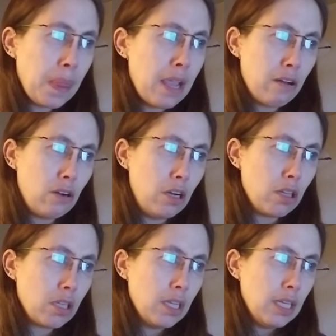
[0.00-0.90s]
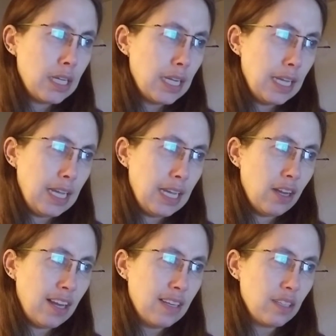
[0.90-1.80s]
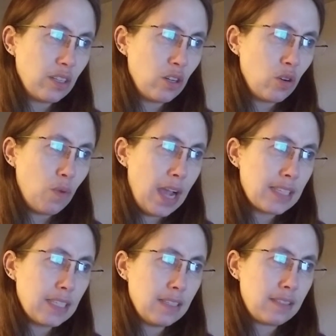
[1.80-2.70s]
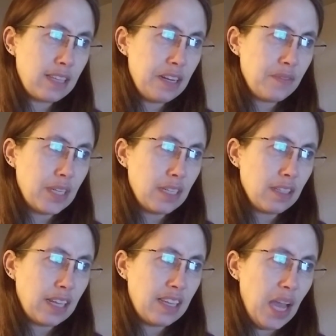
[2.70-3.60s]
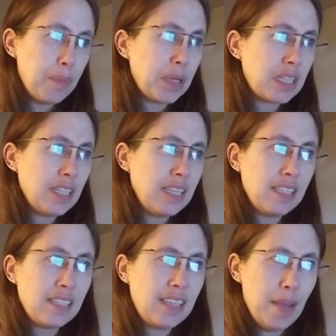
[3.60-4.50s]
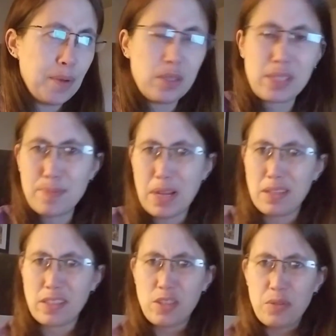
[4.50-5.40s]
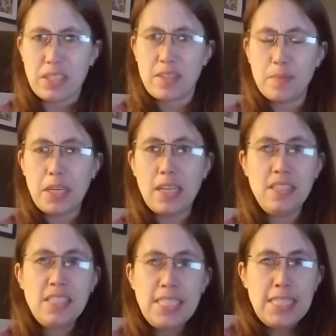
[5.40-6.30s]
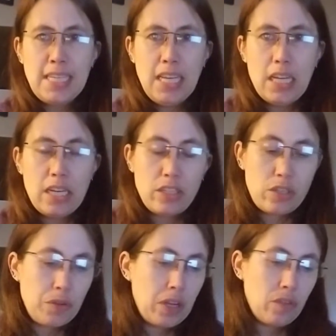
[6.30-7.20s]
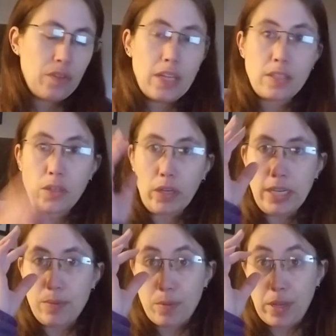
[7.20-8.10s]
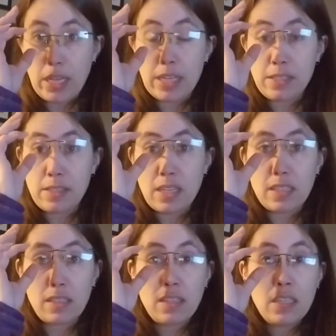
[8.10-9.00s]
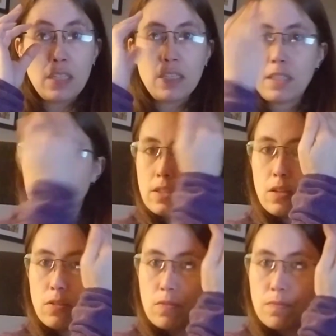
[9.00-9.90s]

at all. And her wax has kind of a, like, chemical smell to it to me. And I just don't care for that. Sorry, I had to put my glasses on. So,